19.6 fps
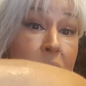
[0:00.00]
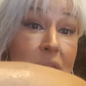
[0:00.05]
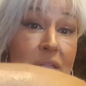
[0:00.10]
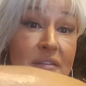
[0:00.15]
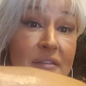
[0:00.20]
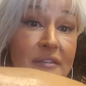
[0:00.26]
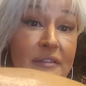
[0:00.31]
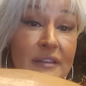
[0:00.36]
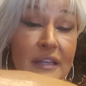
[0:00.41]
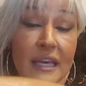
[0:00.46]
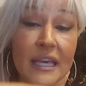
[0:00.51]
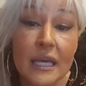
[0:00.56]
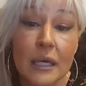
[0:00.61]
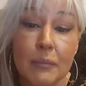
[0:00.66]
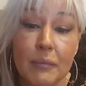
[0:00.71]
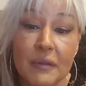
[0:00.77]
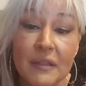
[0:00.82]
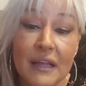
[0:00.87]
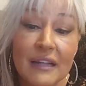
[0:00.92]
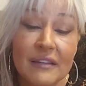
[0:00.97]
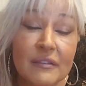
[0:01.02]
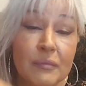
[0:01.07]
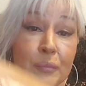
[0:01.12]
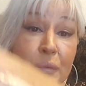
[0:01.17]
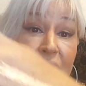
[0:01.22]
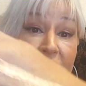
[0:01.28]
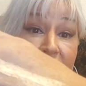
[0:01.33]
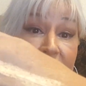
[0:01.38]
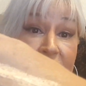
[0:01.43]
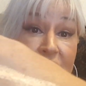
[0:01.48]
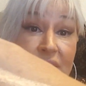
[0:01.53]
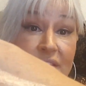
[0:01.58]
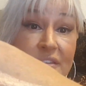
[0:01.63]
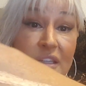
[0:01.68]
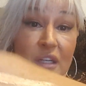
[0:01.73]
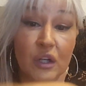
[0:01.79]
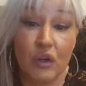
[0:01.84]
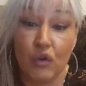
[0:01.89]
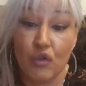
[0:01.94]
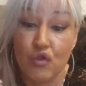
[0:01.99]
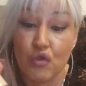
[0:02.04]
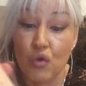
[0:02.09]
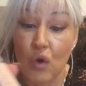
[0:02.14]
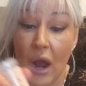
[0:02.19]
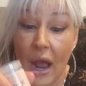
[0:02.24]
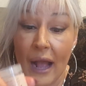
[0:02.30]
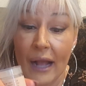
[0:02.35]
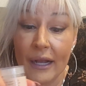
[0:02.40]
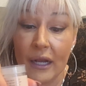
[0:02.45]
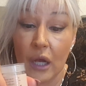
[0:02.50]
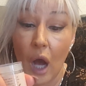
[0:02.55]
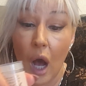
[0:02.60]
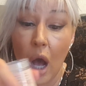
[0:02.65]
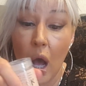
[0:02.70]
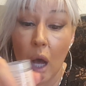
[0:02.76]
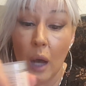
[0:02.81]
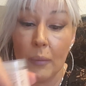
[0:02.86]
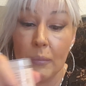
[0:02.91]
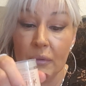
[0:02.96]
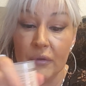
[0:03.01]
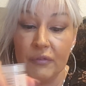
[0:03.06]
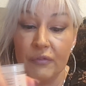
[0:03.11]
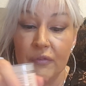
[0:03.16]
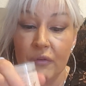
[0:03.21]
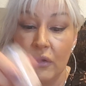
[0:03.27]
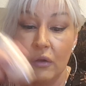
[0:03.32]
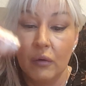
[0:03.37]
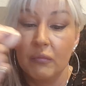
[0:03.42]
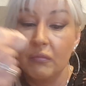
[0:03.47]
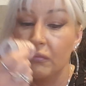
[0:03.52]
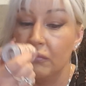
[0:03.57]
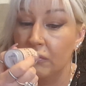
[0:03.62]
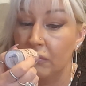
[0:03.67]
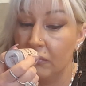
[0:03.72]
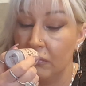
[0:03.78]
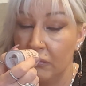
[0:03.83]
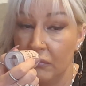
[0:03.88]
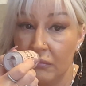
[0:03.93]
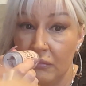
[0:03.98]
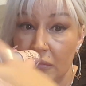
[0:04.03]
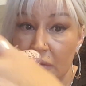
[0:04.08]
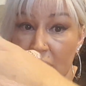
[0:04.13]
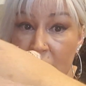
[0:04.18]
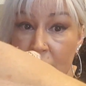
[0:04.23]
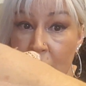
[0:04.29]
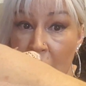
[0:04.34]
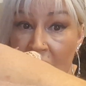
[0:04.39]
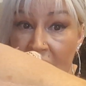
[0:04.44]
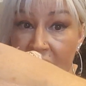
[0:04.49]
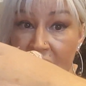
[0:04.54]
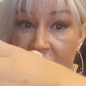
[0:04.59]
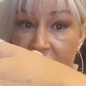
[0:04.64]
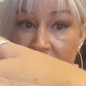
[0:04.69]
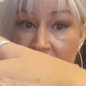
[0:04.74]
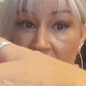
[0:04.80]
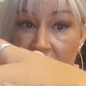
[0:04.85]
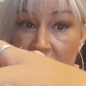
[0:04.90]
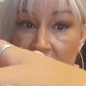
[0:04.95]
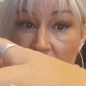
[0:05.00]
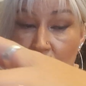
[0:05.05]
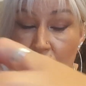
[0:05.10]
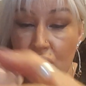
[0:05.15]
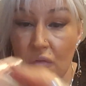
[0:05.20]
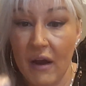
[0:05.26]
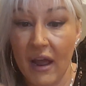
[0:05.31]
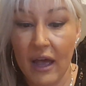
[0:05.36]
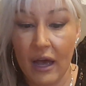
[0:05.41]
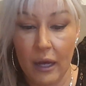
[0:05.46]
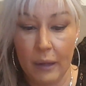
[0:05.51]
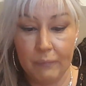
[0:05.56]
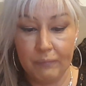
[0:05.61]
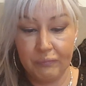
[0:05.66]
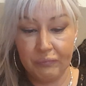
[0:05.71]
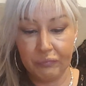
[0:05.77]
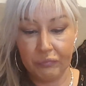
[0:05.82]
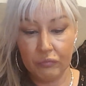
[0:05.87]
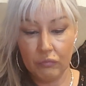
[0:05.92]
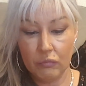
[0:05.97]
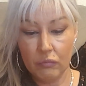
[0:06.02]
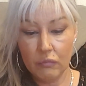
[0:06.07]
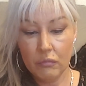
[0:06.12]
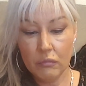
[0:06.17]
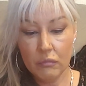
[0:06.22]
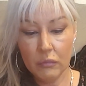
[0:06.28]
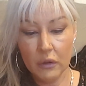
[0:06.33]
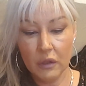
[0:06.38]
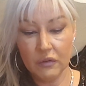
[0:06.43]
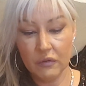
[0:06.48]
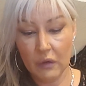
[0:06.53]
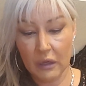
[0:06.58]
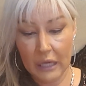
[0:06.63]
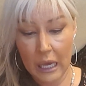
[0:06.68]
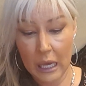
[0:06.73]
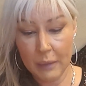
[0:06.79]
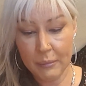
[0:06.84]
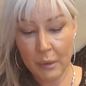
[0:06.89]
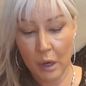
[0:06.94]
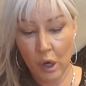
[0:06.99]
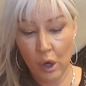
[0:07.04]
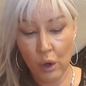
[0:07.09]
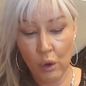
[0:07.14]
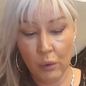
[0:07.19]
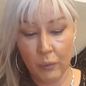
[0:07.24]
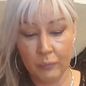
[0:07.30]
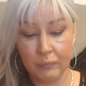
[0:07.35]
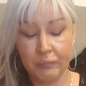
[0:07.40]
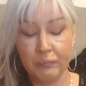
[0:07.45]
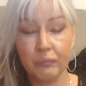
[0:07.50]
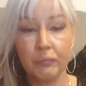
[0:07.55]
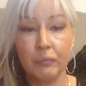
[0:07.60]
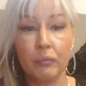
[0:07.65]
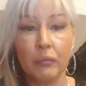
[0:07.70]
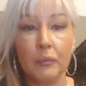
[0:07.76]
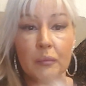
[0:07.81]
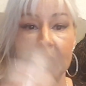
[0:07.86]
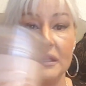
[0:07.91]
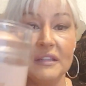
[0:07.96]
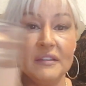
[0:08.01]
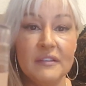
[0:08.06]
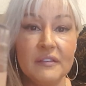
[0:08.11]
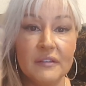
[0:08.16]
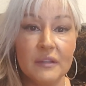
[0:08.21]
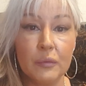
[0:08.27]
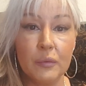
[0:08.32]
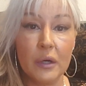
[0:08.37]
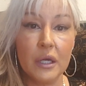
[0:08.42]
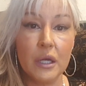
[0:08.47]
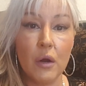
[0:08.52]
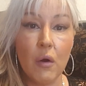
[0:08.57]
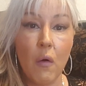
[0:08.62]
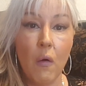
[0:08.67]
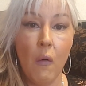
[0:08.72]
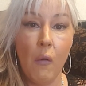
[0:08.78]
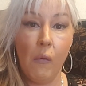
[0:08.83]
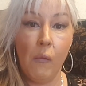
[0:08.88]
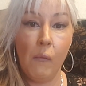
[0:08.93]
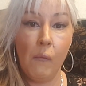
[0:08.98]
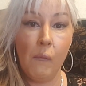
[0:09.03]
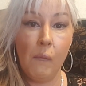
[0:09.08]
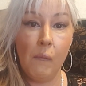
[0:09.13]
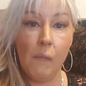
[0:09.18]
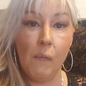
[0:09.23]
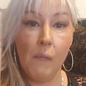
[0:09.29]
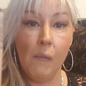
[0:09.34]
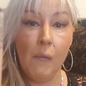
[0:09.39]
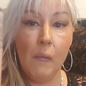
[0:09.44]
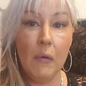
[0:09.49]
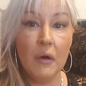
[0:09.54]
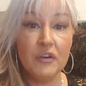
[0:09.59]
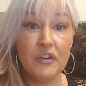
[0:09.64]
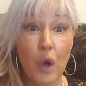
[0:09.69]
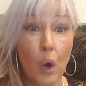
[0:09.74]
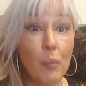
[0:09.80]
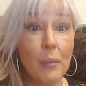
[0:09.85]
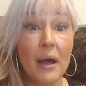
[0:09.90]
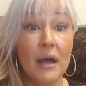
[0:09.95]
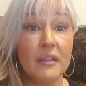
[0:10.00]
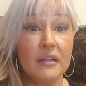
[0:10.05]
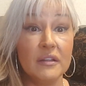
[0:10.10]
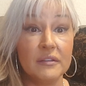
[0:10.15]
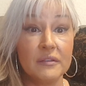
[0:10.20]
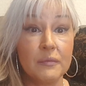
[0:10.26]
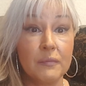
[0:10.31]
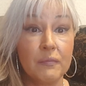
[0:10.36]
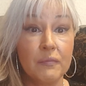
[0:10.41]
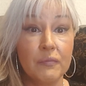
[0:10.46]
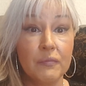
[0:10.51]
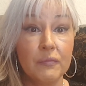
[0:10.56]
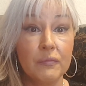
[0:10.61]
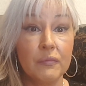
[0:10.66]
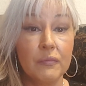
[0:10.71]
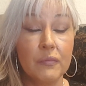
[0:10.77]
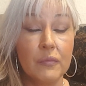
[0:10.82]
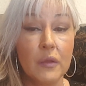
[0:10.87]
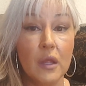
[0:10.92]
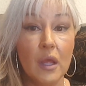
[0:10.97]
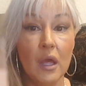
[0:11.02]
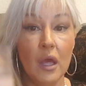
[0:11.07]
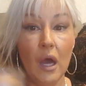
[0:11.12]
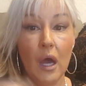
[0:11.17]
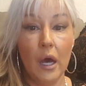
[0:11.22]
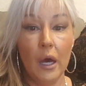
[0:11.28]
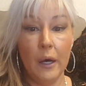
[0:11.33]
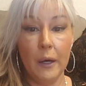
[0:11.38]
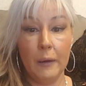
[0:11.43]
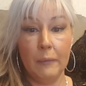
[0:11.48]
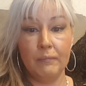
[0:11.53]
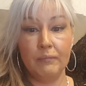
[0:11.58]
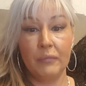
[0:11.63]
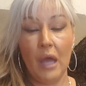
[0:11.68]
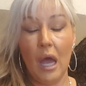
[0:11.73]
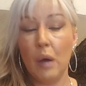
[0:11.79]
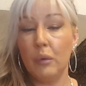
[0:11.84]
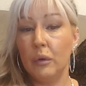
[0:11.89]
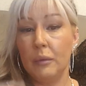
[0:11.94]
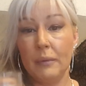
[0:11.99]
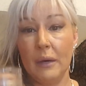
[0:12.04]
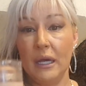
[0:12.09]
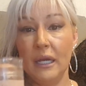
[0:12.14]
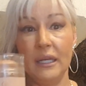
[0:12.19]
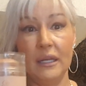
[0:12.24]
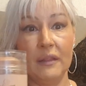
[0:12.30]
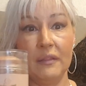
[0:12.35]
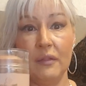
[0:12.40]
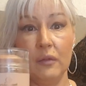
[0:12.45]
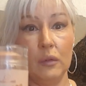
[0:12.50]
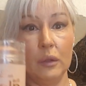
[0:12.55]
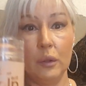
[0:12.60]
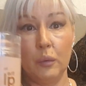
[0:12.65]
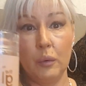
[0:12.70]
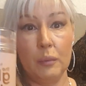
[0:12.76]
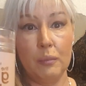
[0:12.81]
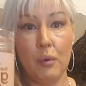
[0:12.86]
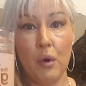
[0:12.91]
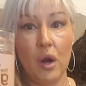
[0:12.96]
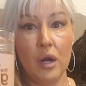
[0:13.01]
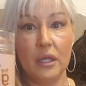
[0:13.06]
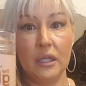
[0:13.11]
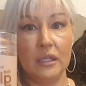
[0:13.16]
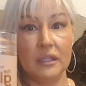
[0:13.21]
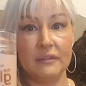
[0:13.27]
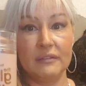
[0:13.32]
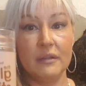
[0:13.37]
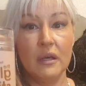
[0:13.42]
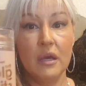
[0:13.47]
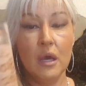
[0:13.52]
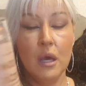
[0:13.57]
can see it, but that's because it's a dry gob of smelly, stinky crap. So I came home, but this is it right here. Don't buy this. I wouldn't buy any of the liquid products.